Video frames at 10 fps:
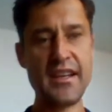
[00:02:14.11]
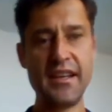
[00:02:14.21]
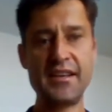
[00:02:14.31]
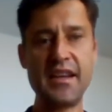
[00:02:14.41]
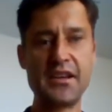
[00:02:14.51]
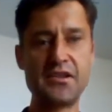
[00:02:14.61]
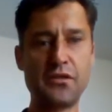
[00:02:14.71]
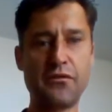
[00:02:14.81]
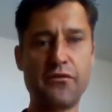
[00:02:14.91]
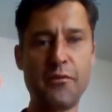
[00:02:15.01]

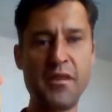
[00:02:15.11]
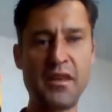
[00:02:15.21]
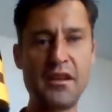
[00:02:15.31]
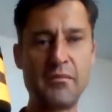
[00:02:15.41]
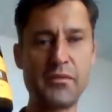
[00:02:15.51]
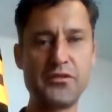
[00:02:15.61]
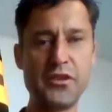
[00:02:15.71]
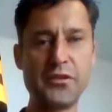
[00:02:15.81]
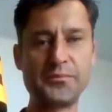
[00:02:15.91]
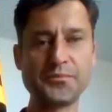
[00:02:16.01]
intestinal formula number
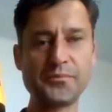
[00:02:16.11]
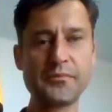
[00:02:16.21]
2.